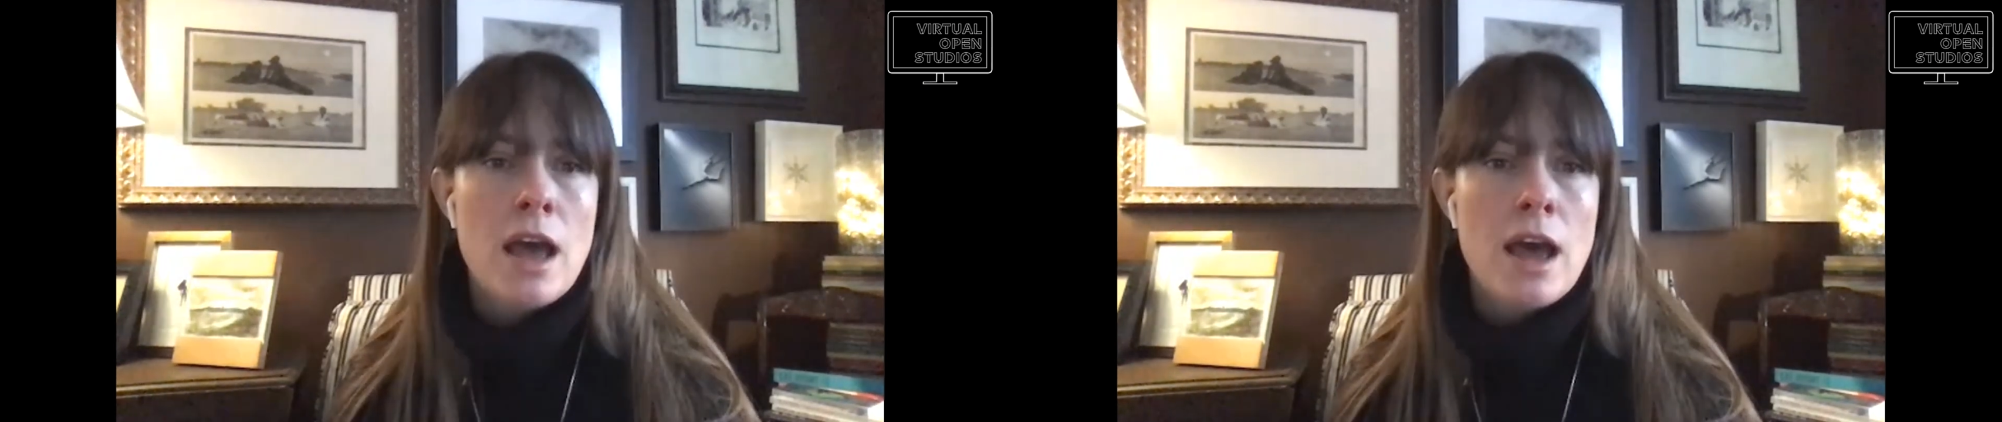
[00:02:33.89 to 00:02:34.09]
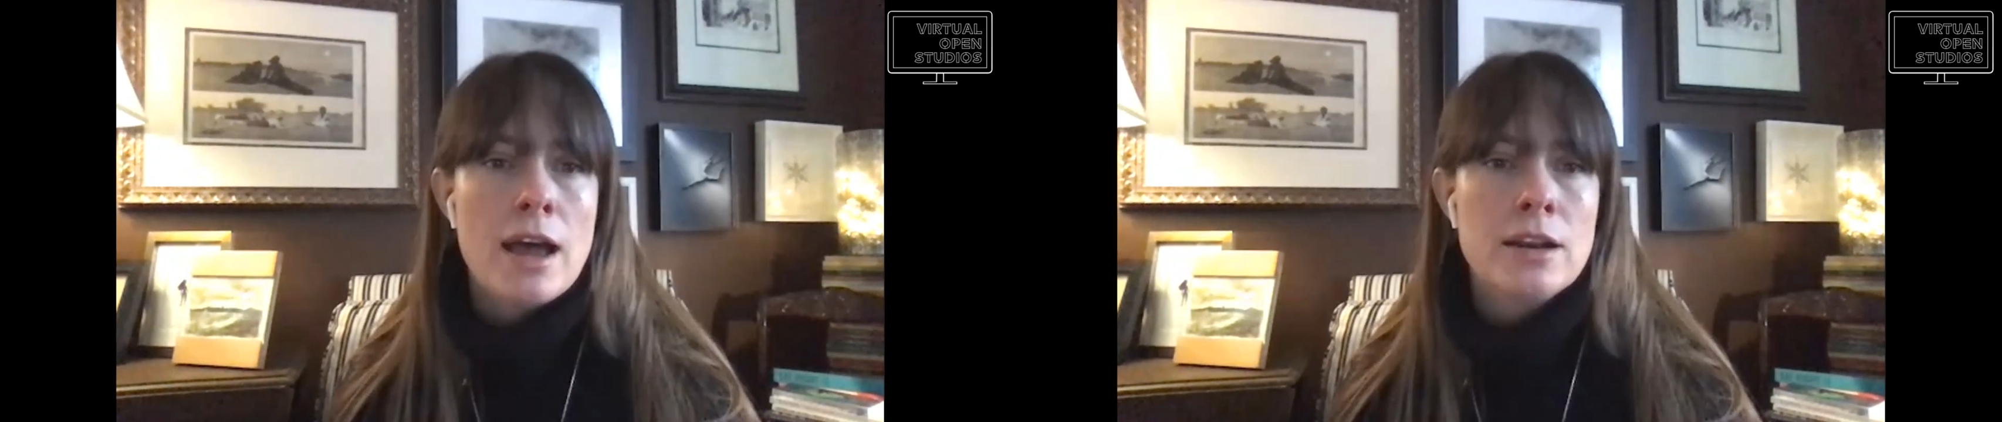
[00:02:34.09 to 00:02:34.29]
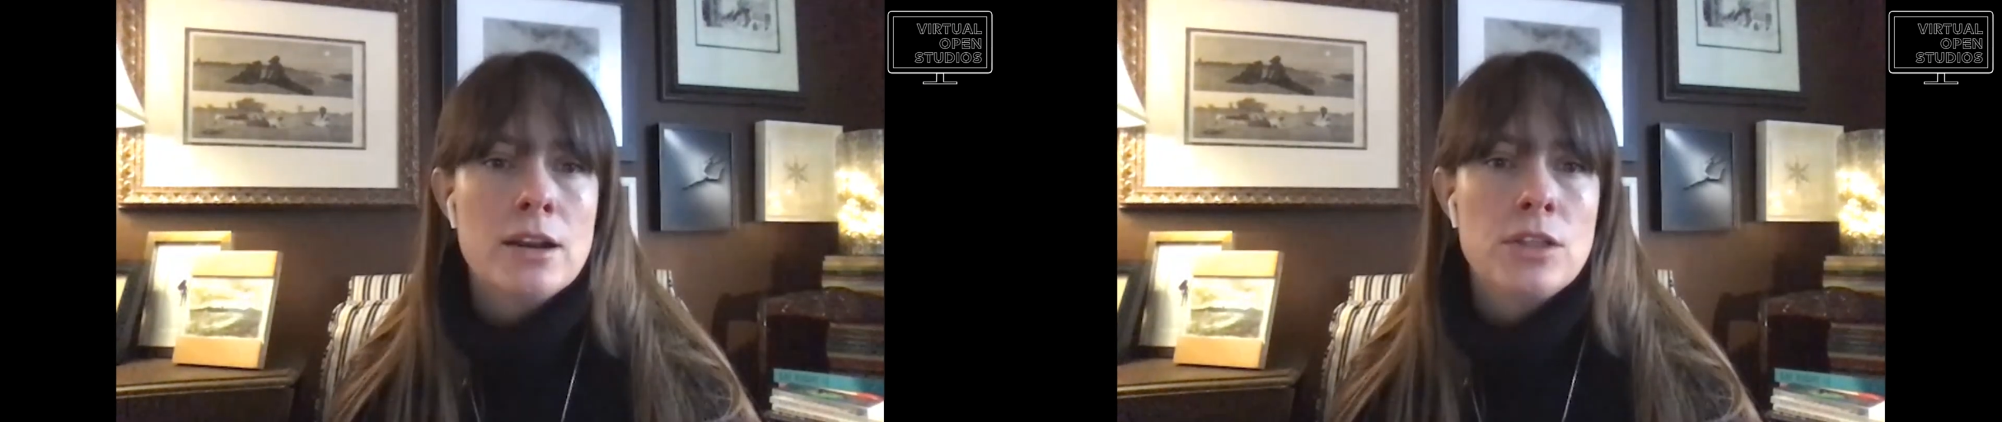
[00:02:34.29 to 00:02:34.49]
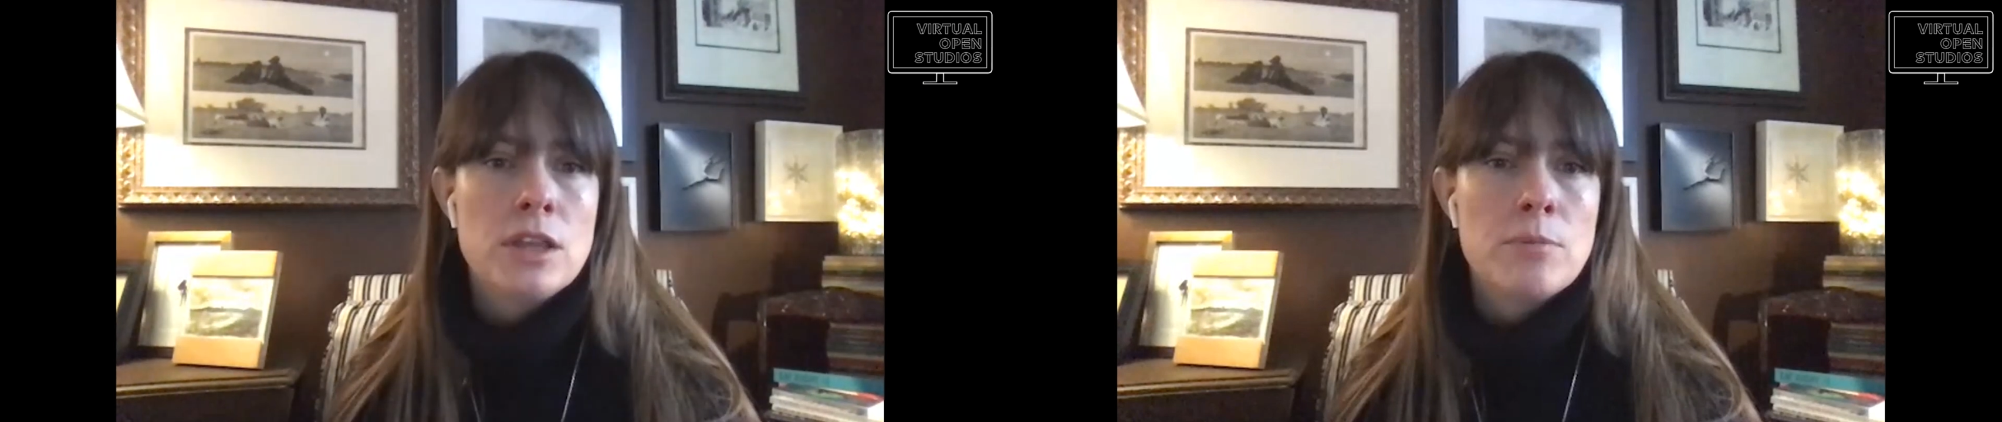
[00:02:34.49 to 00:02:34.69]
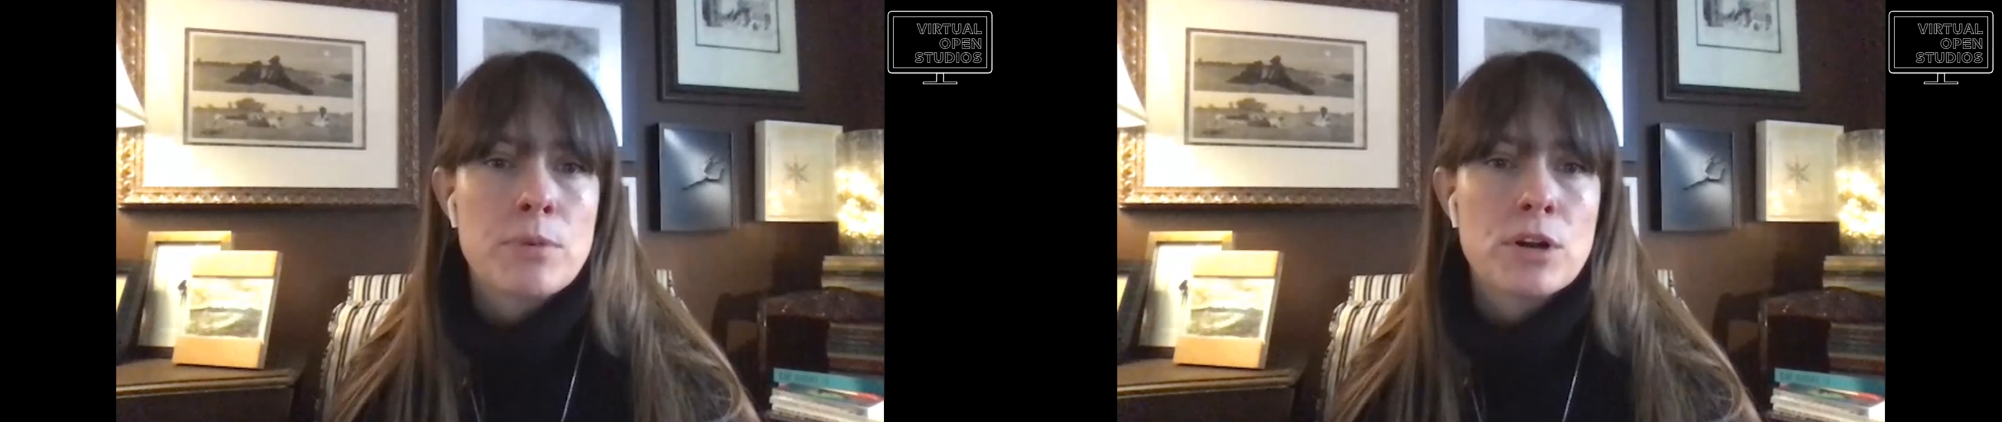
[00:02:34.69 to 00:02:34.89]
at
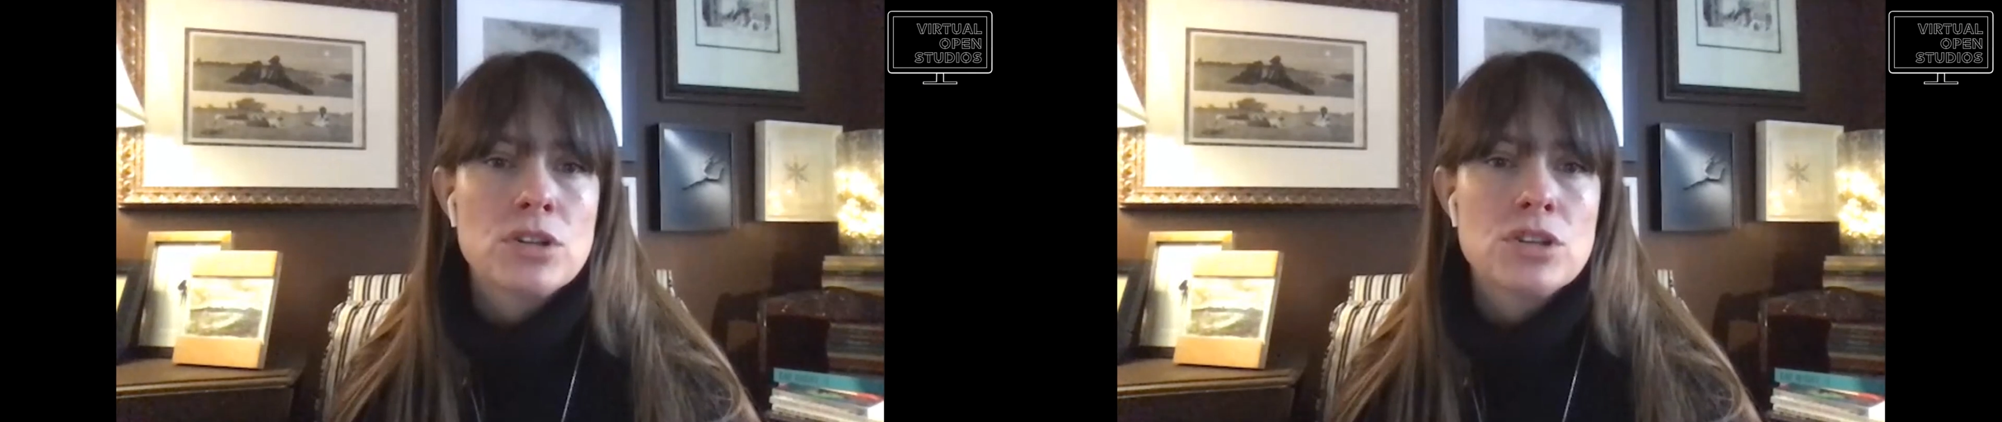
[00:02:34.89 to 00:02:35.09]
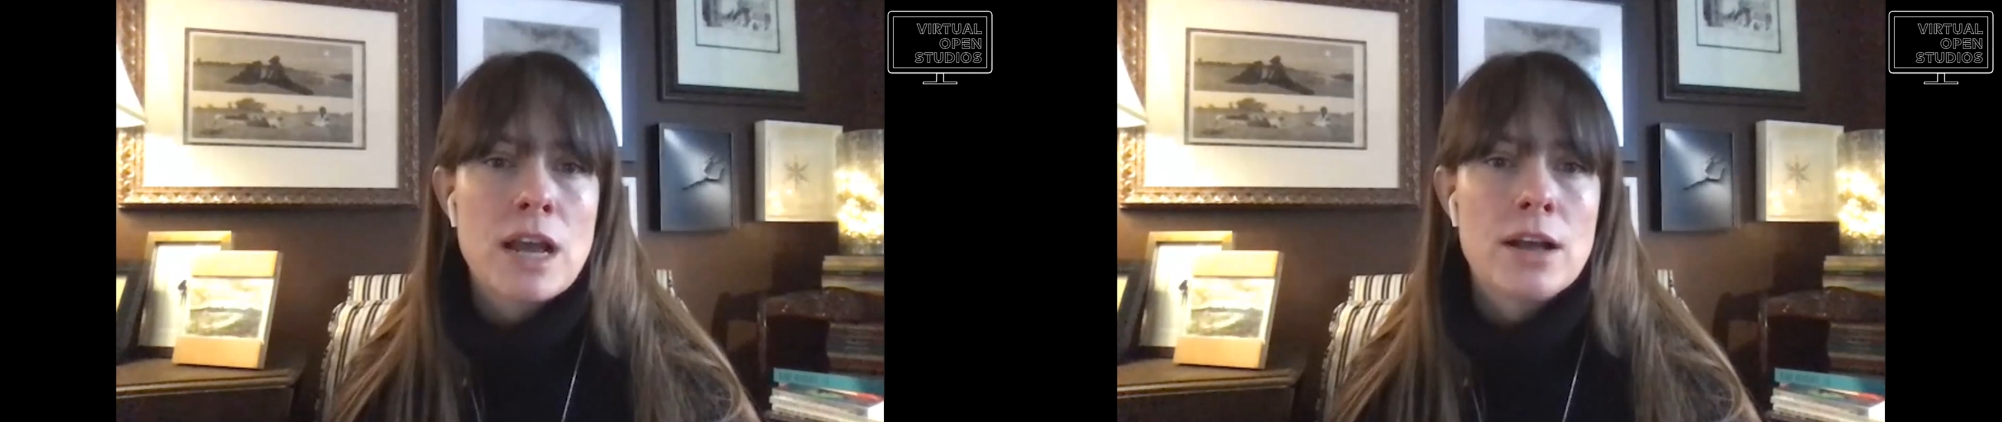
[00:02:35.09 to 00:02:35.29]
the Burch